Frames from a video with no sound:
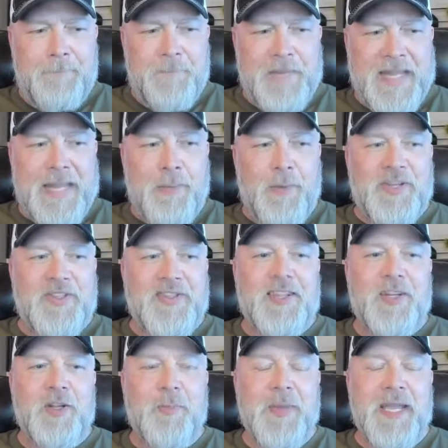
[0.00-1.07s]
he would
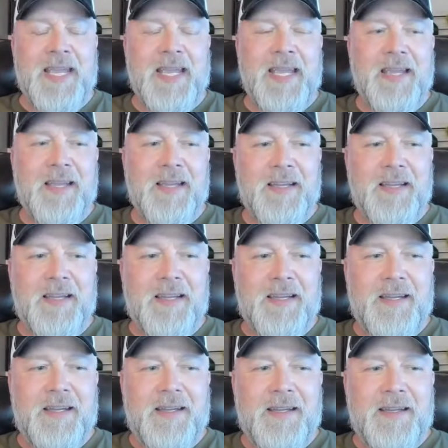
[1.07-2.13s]
still be,
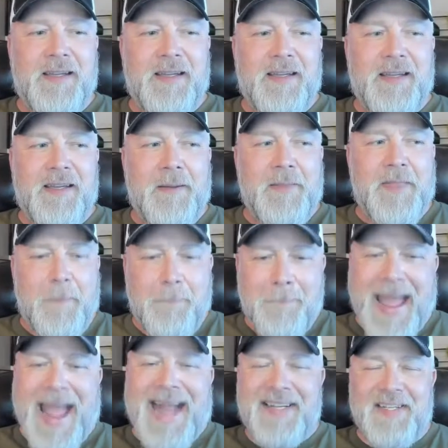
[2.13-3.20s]
the
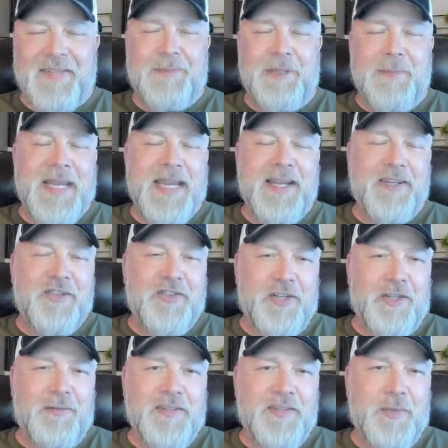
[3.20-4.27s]
maximum he could
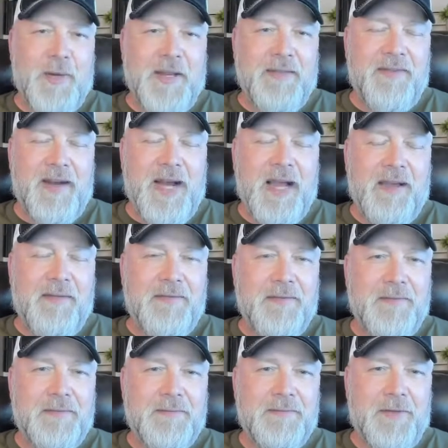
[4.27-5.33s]
serve is 25,
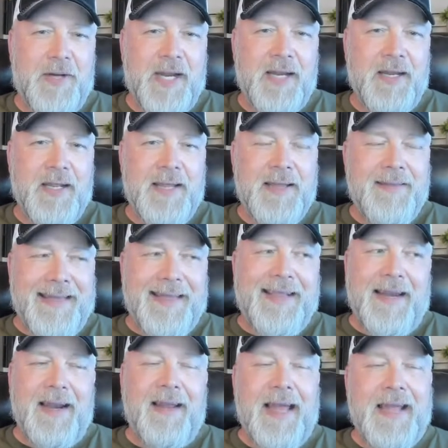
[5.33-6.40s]
right? They
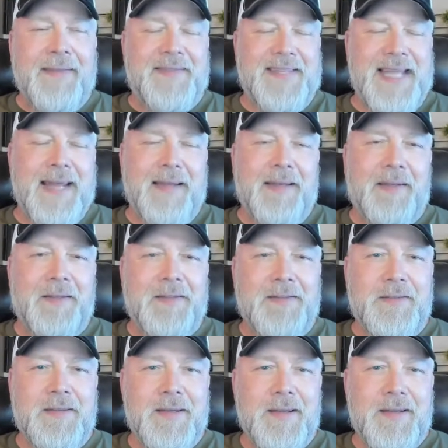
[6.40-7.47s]
get a life
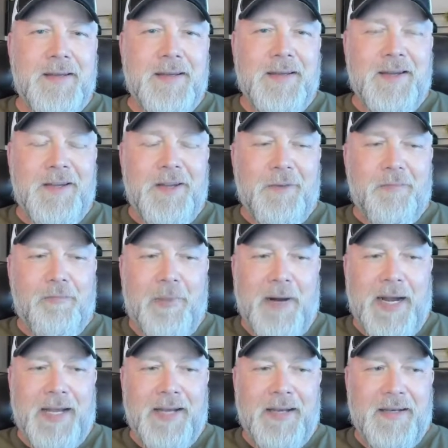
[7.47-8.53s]
sentence,
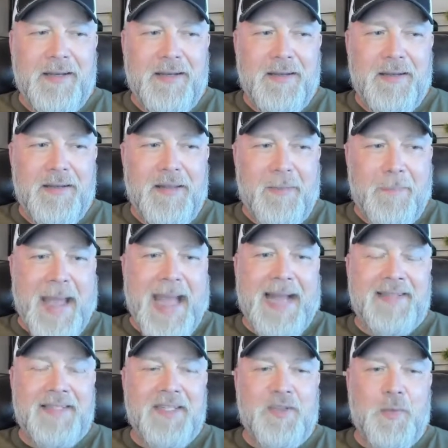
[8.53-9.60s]
but the
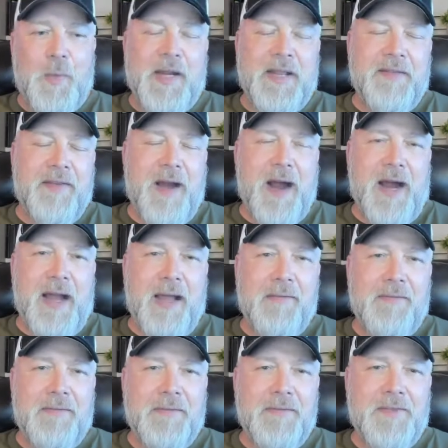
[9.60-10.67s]
max is 25.
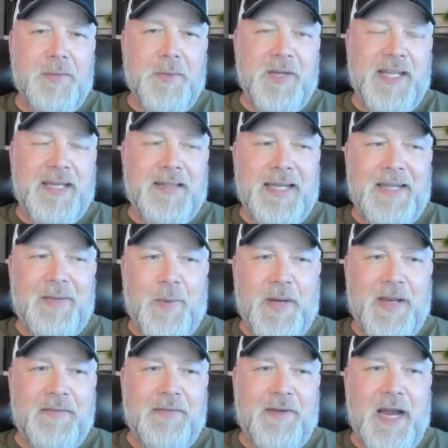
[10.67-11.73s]
So when you hit that
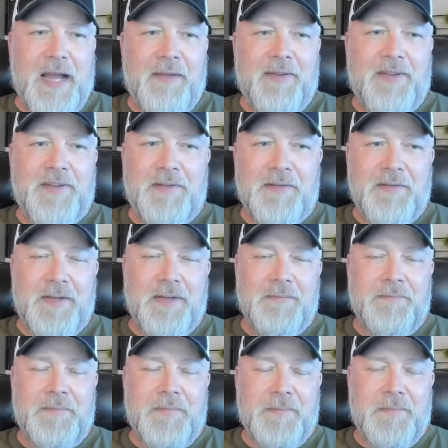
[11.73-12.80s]
25, it's,
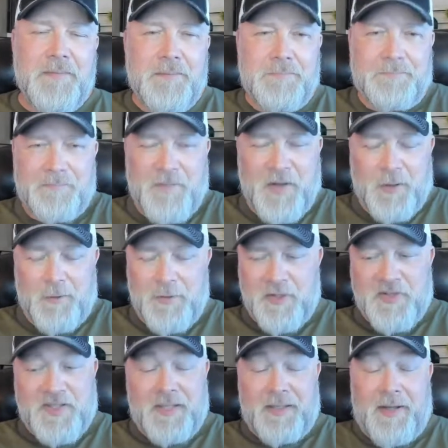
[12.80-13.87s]
you're
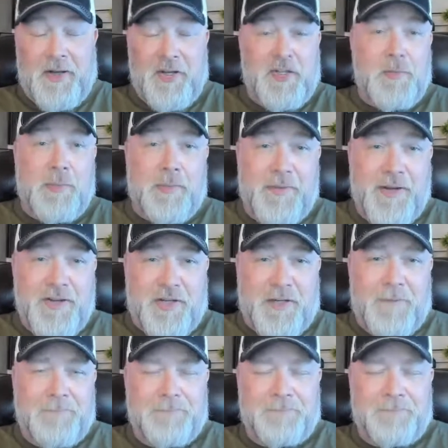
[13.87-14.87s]
still under supervision,